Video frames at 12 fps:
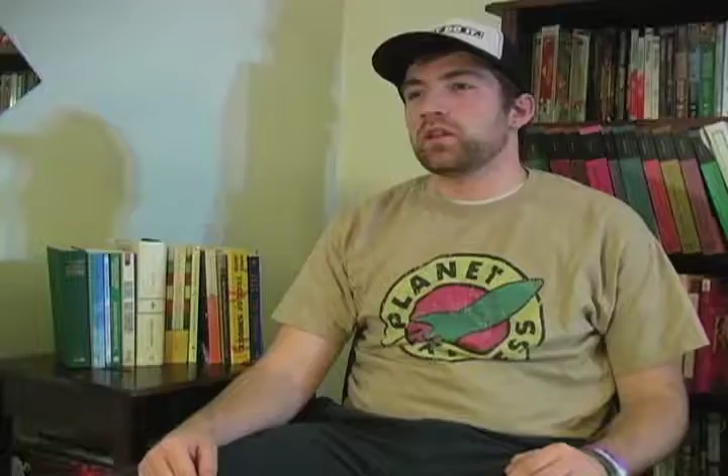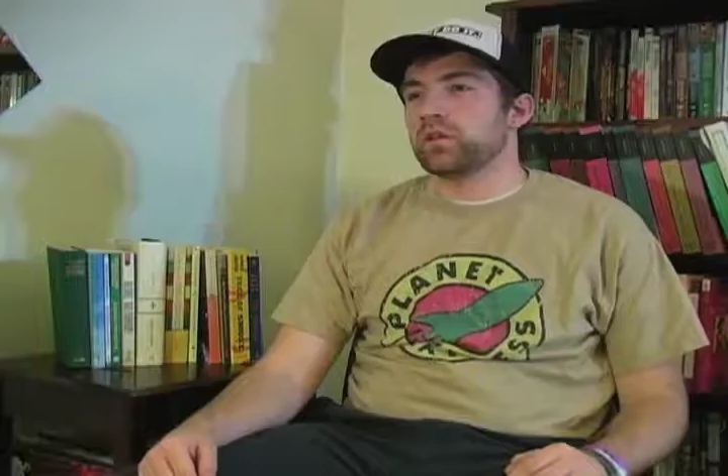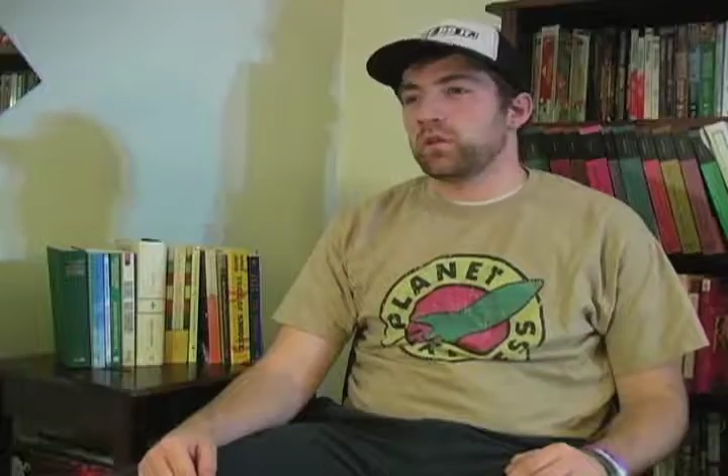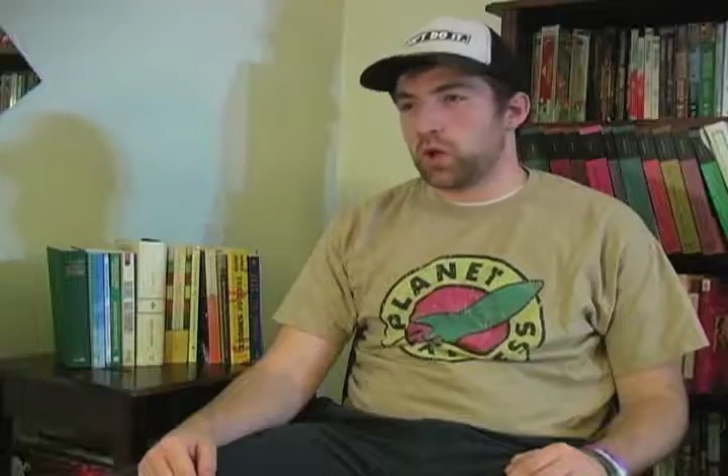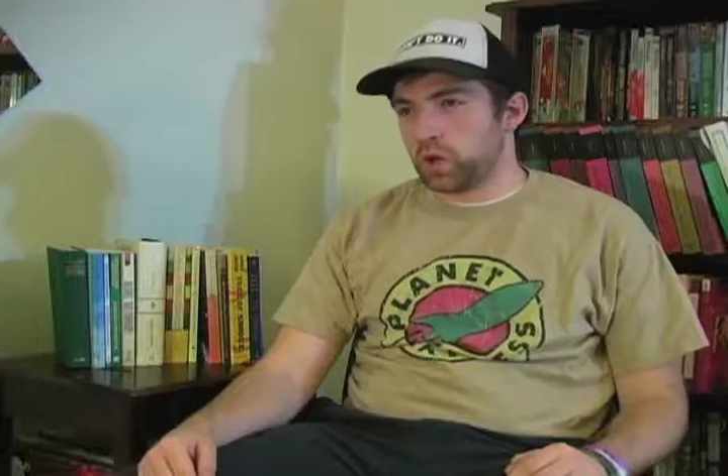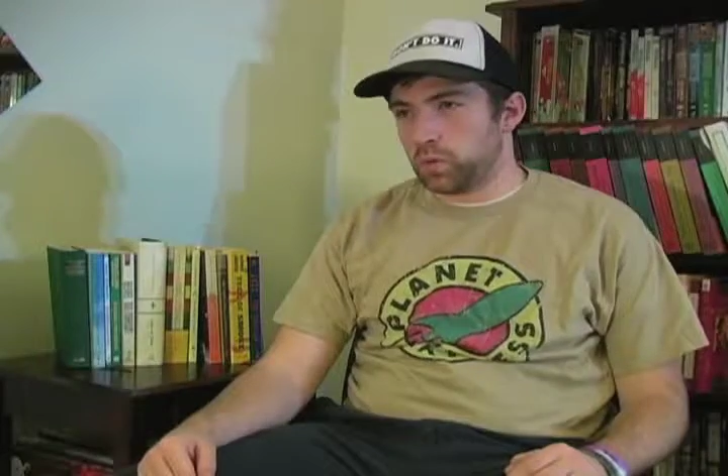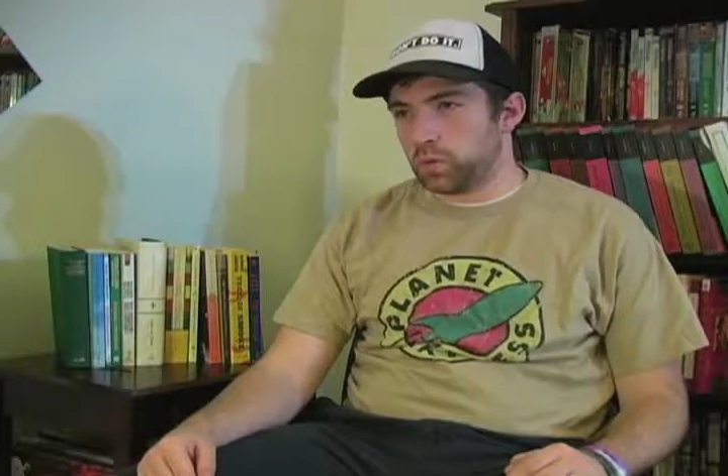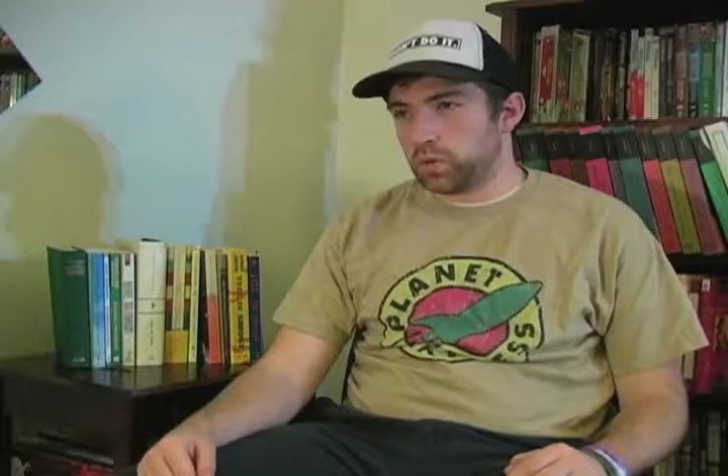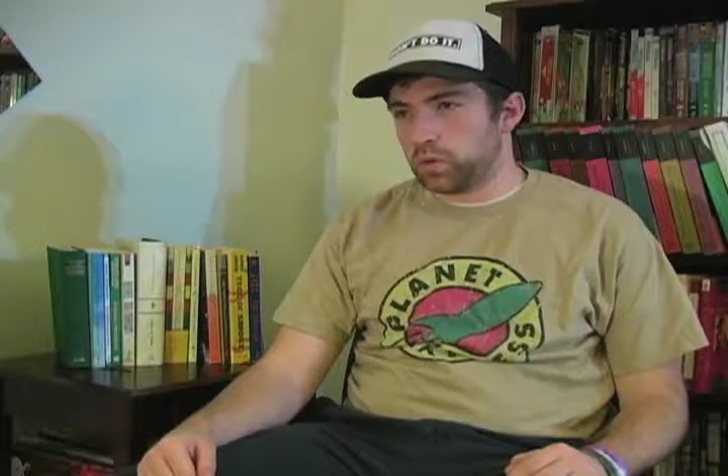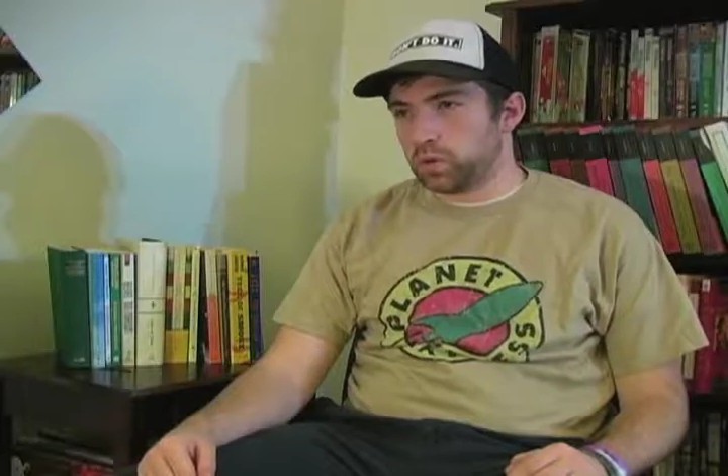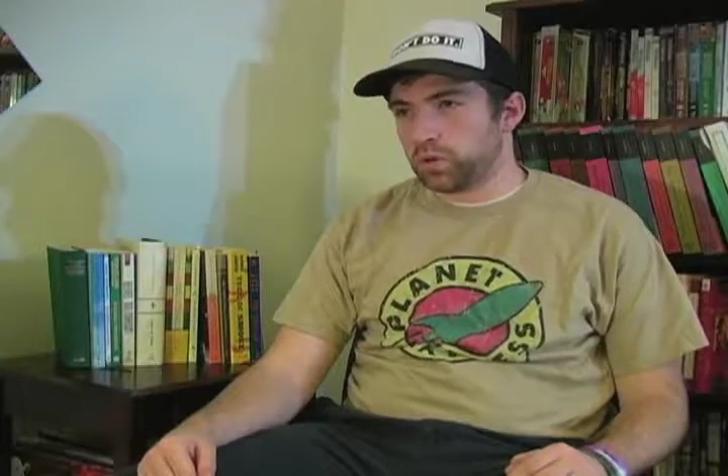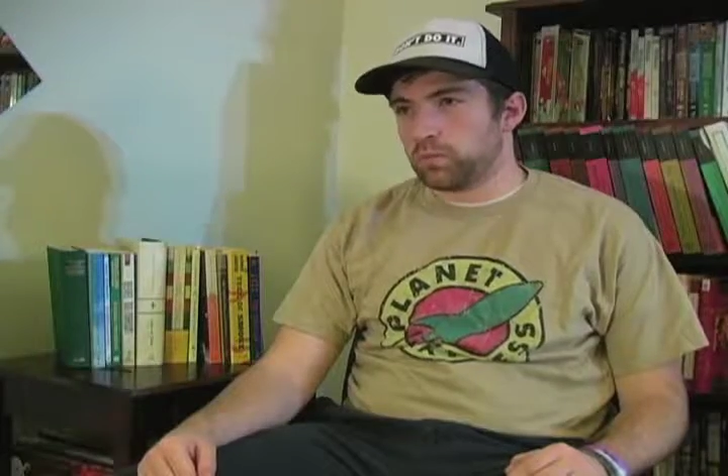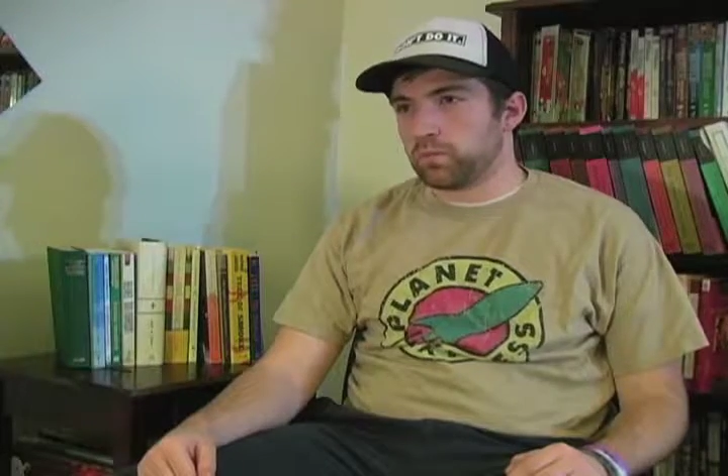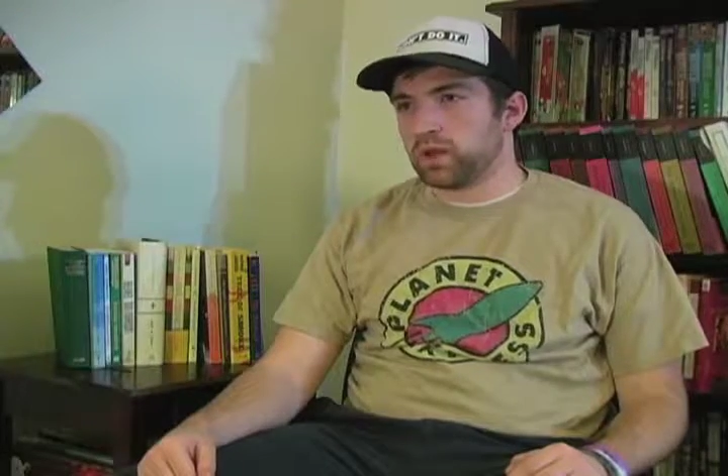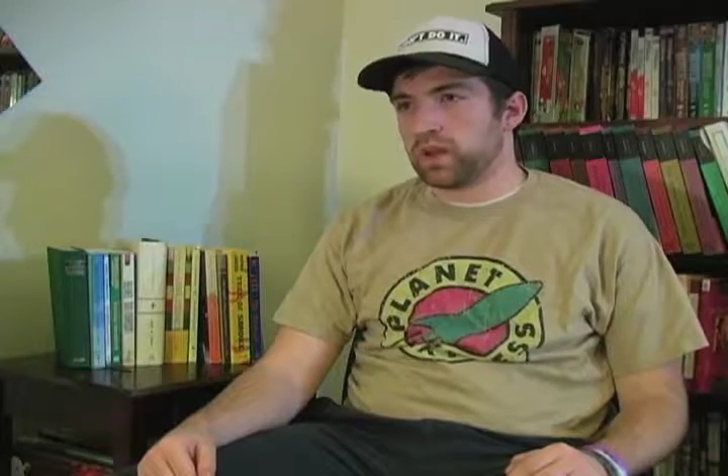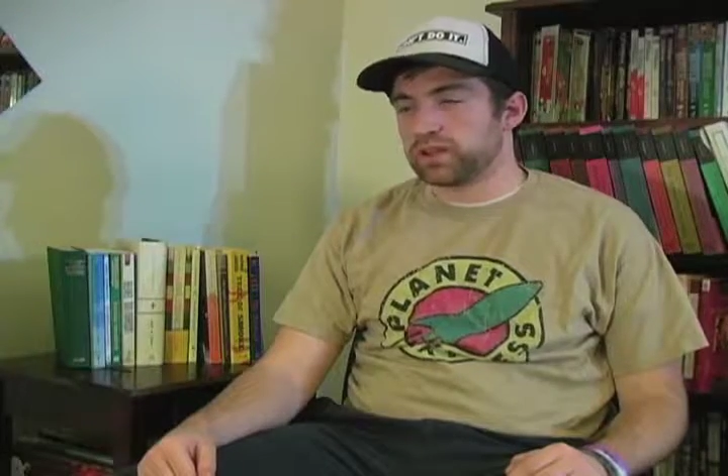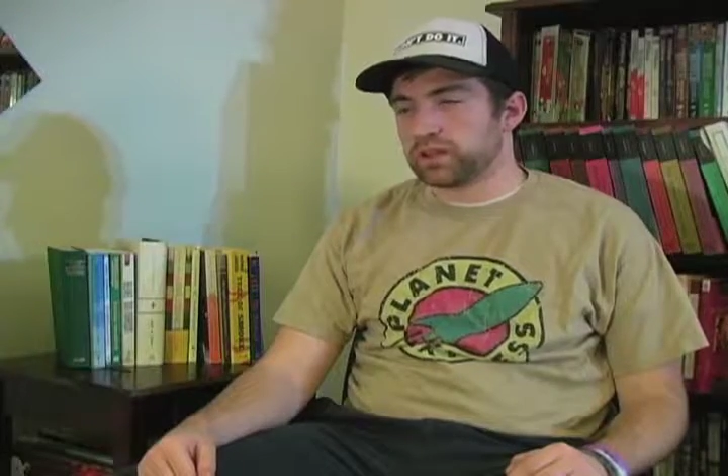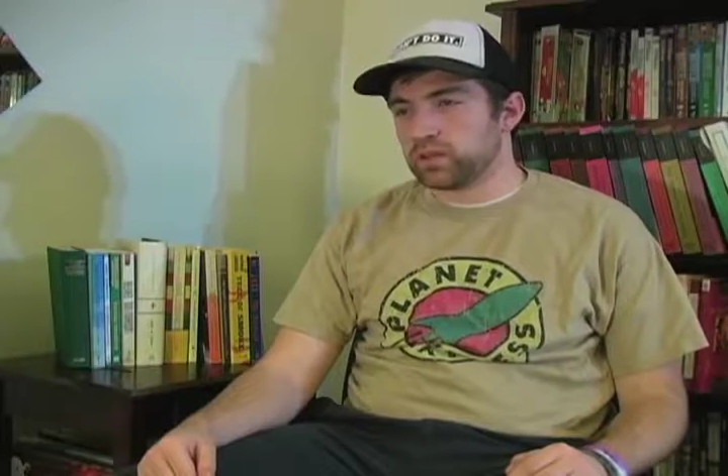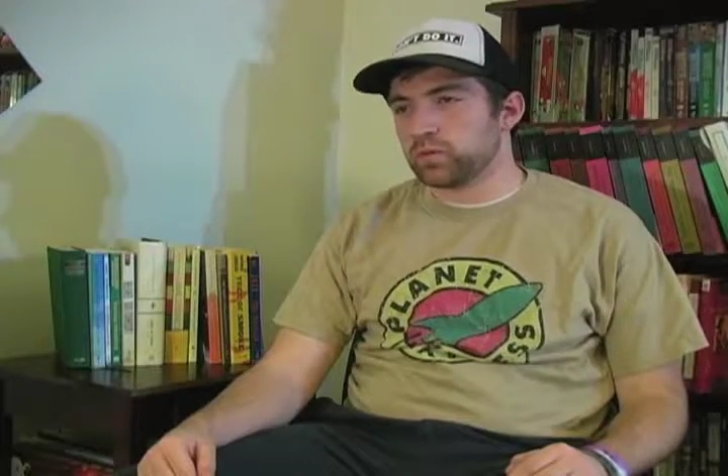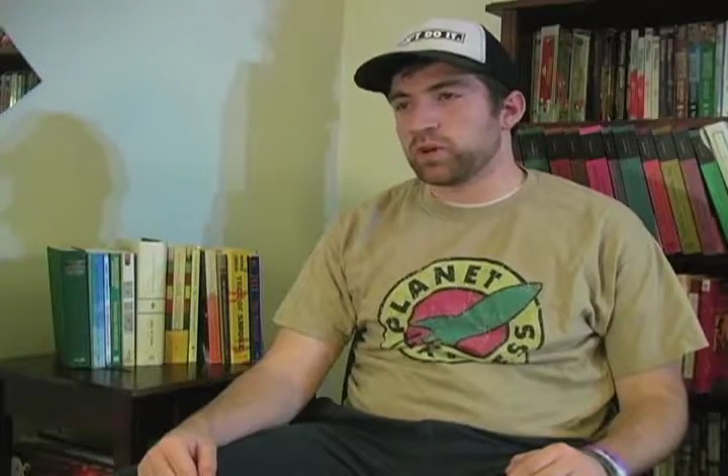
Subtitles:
No, but I did